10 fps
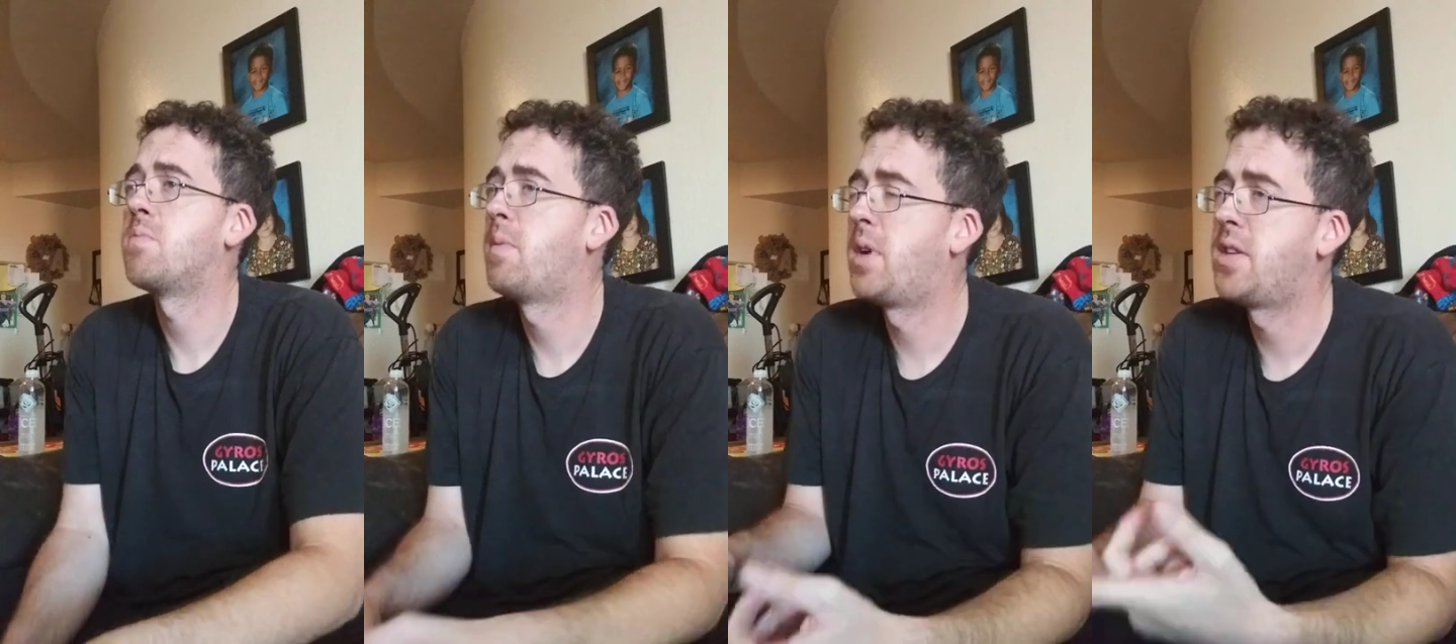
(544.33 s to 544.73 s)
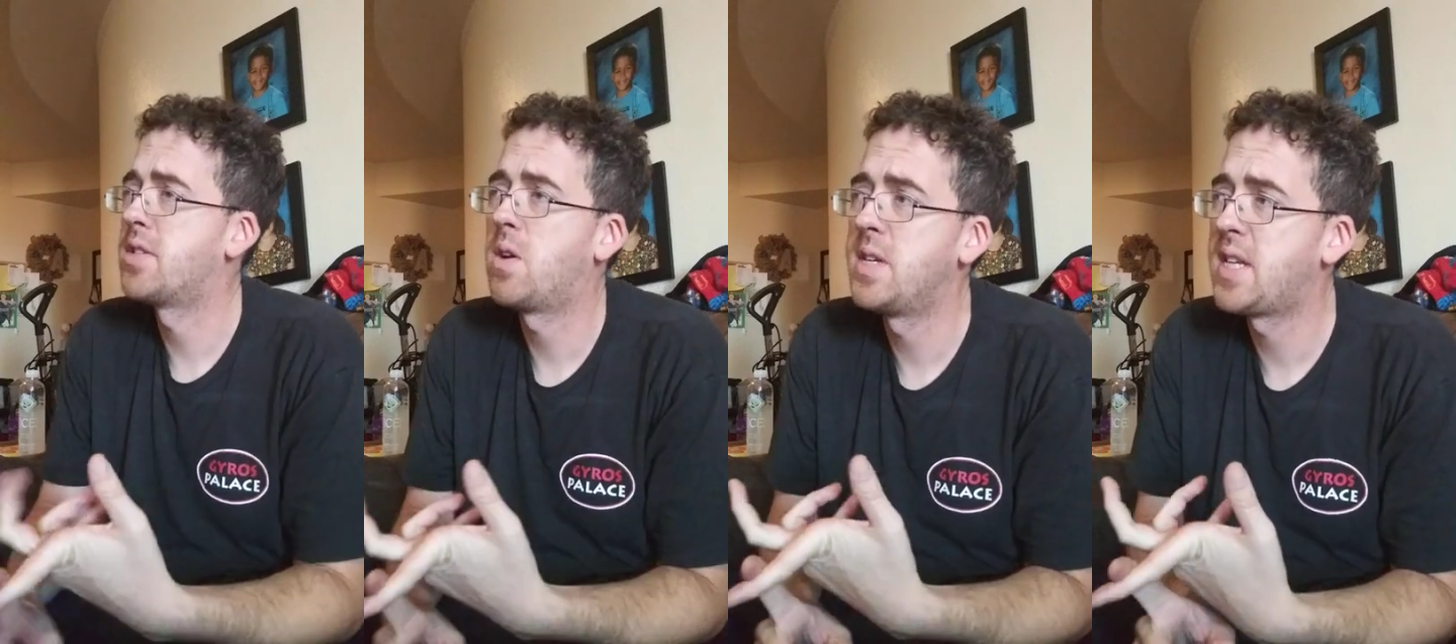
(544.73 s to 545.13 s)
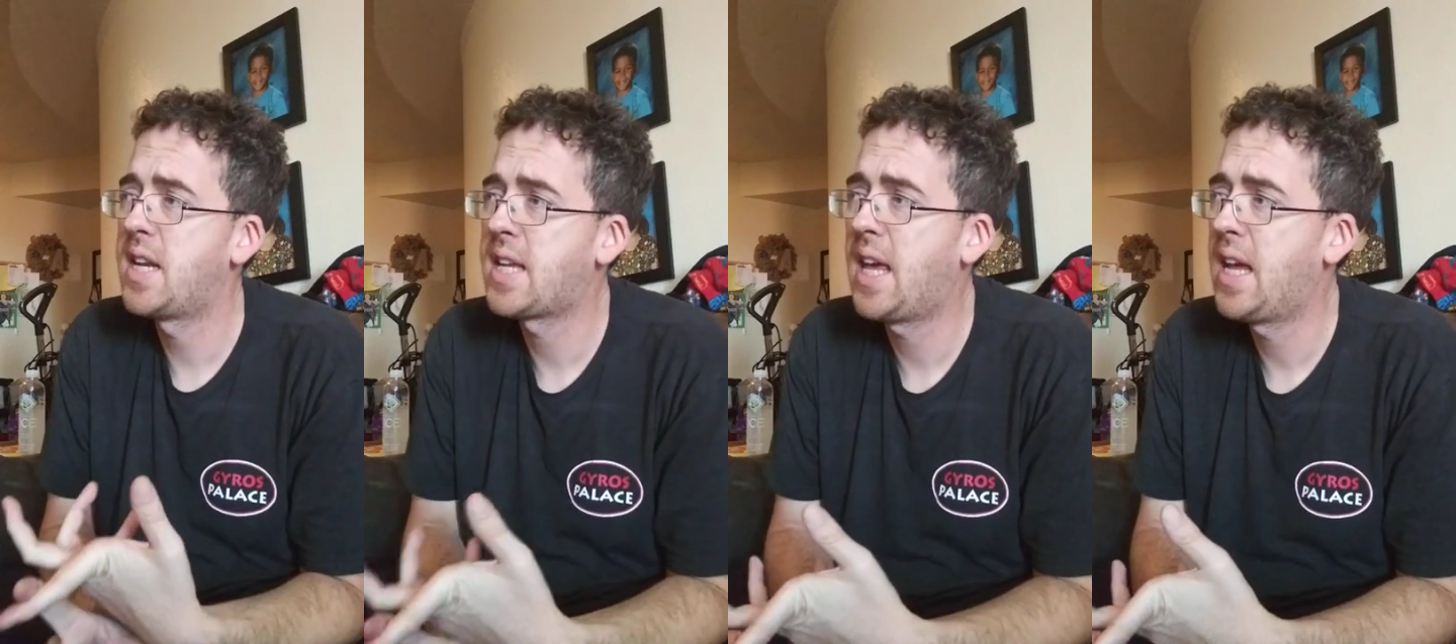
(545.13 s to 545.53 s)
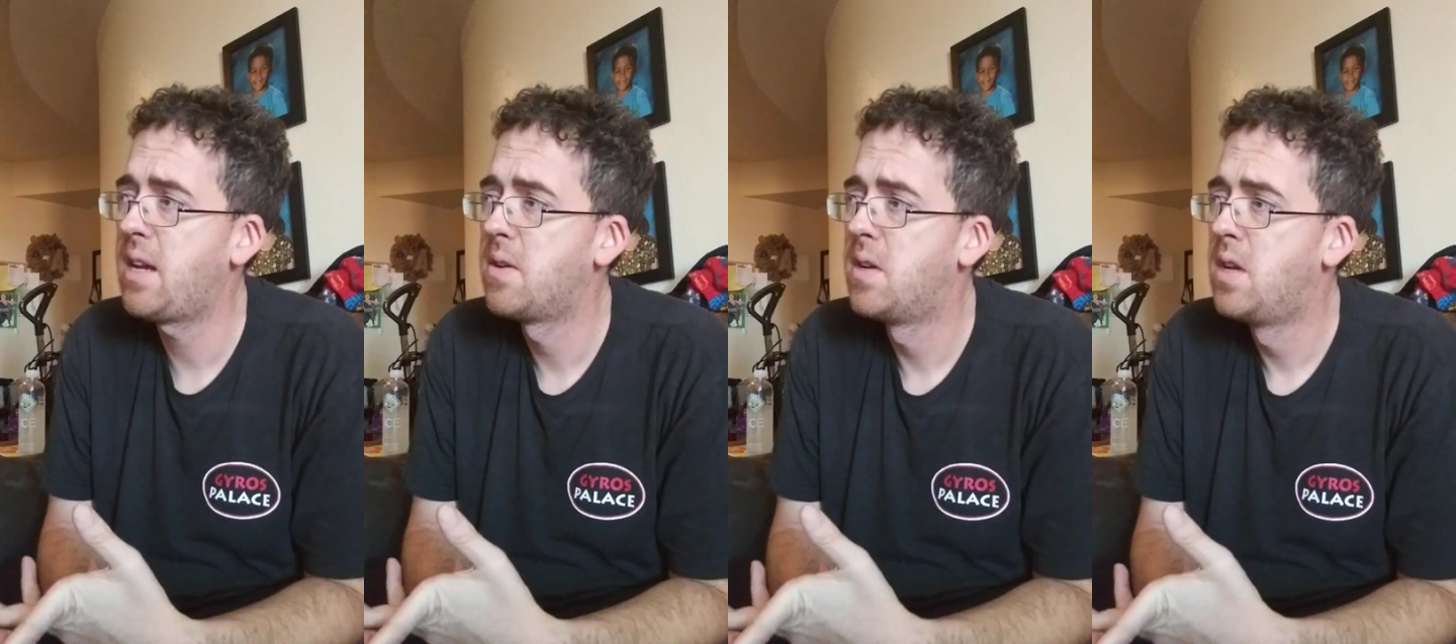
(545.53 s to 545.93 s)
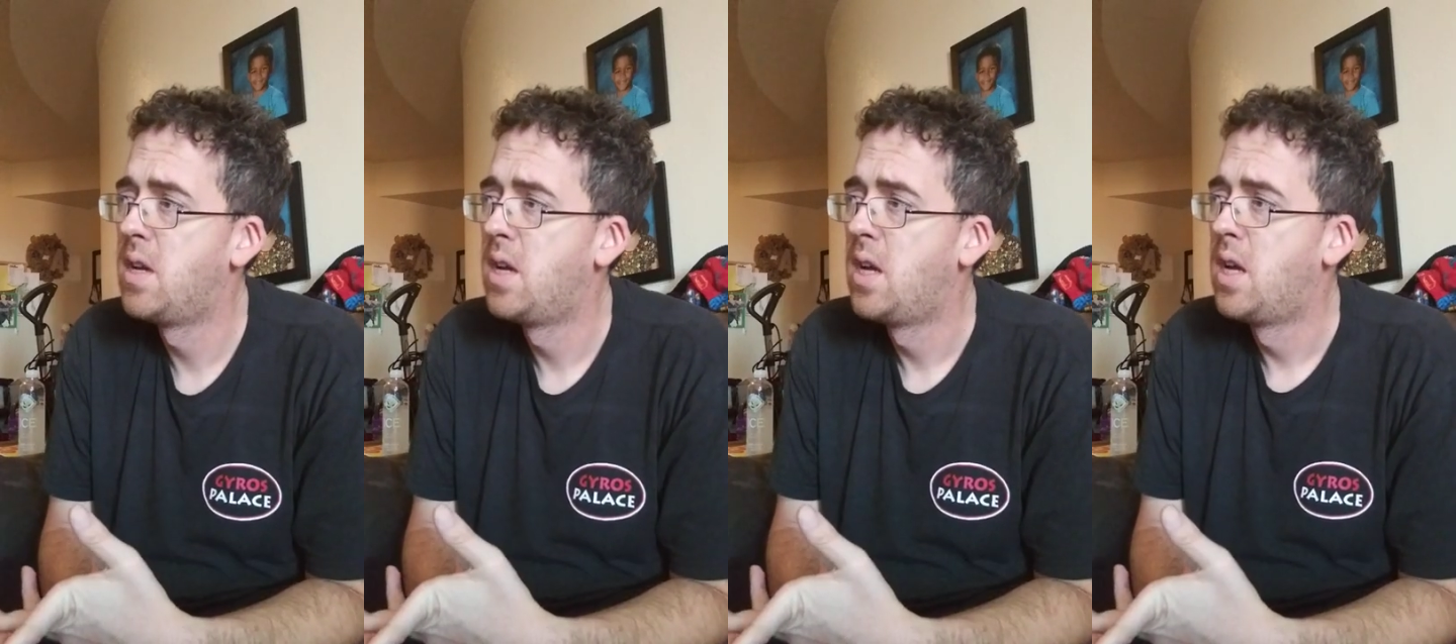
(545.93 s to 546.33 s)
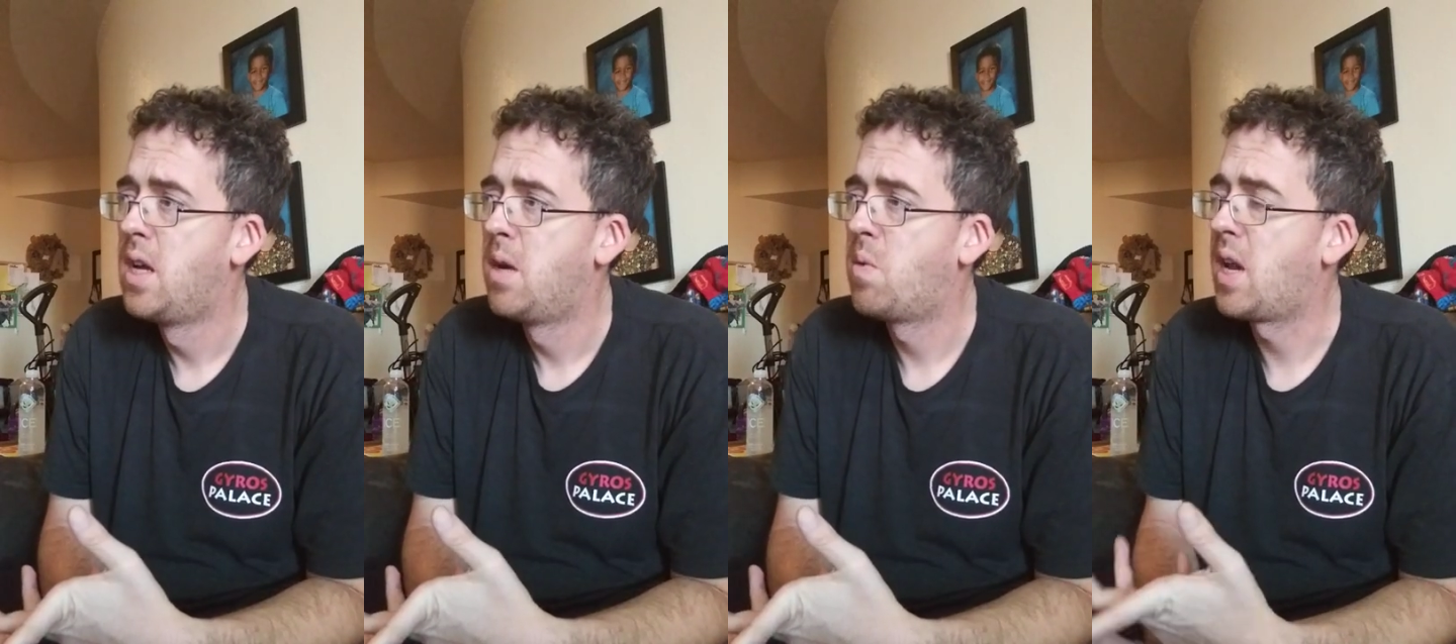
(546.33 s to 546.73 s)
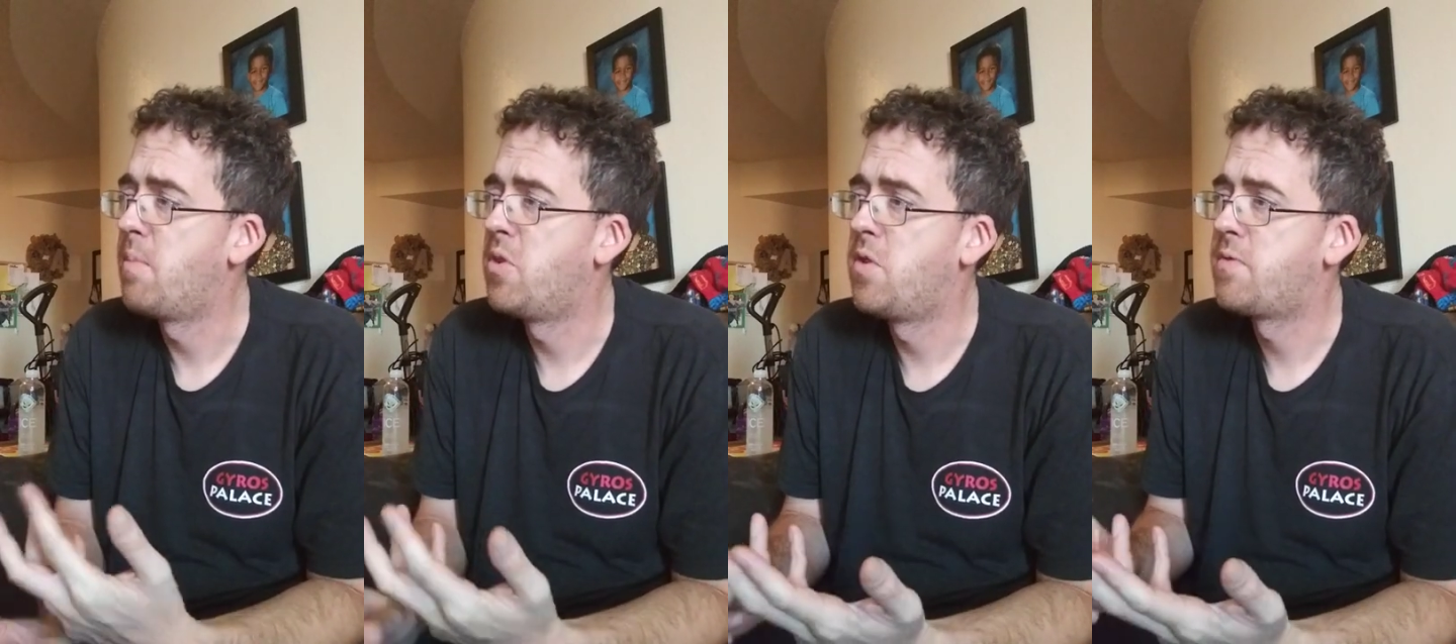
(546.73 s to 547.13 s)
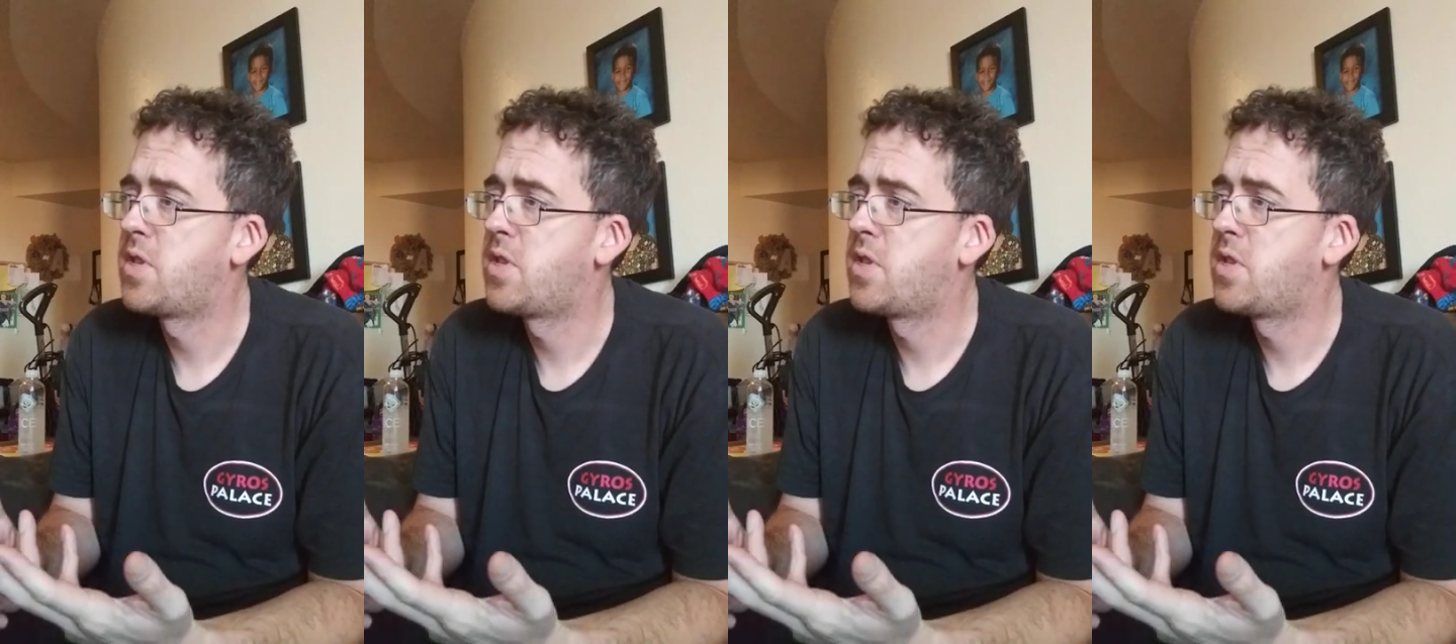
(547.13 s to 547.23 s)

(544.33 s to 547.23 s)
My mother's always had a cat. When I moved